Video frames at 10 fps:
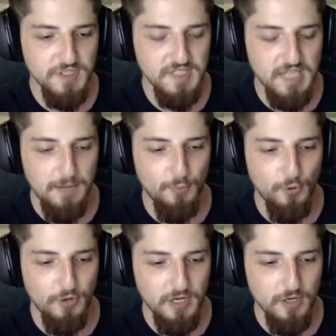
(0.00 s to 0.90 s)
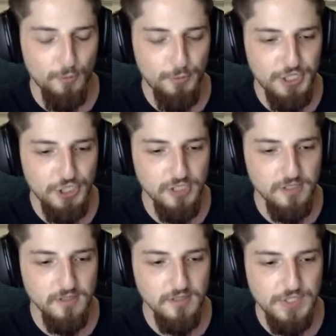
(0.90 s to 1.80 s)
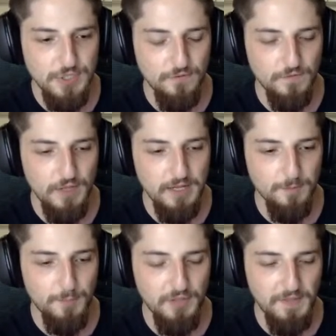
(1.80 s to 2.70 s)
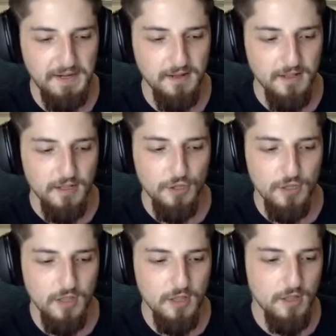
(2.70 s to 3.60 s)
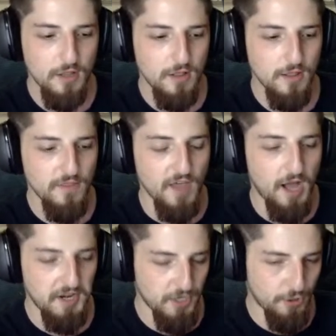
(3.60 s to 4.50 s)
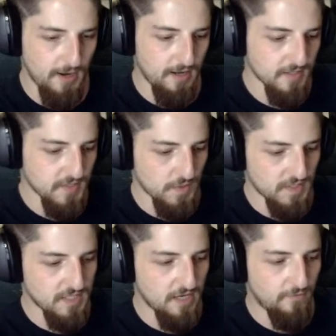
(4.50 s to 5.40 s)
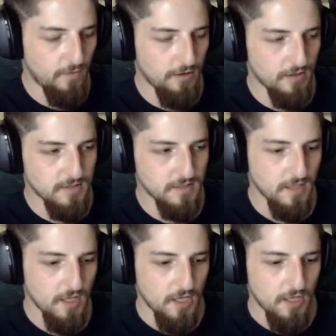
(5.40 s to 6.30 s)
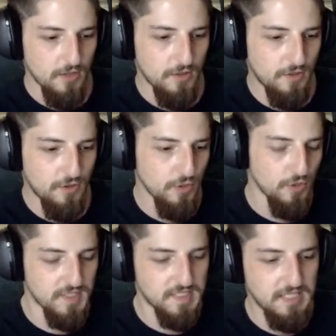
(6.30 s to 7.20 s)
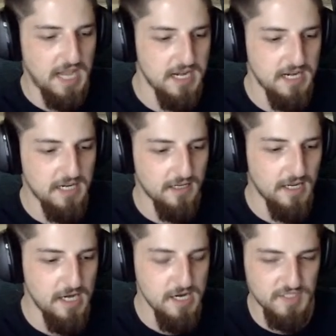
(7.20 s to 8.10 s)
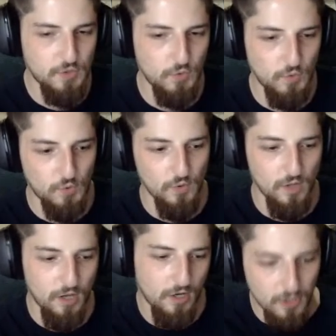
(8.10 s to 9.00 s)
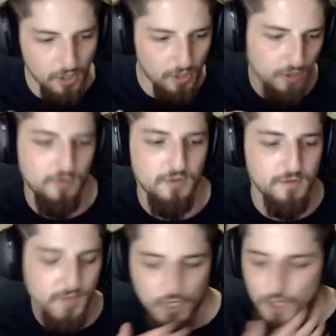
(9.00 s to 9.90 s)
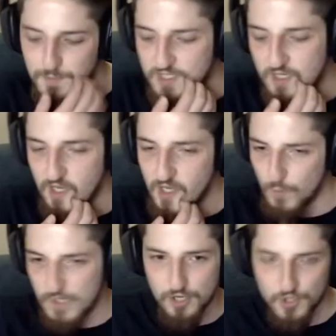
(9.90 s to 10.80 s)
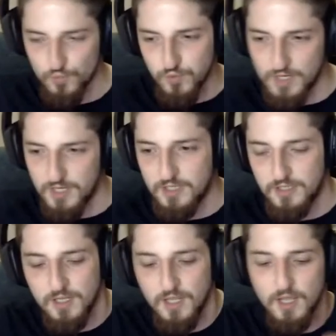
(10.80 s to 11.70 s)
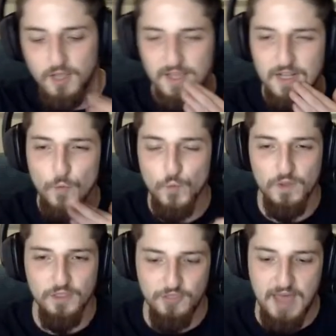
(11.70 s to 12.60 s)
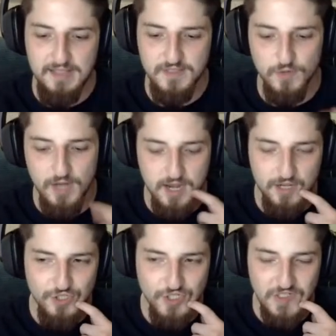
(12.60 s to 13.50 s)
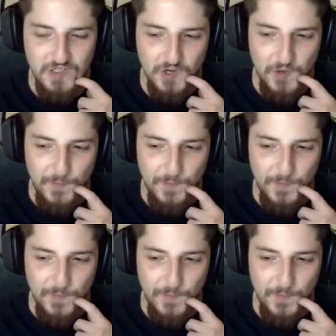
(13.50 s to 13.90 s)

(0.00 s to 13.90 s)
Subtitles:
skateboarding competitions of like, but like the underground sort of stuff where it's skating in a school. Oh no, the cops are here. We gotta run. Like that sort of energy.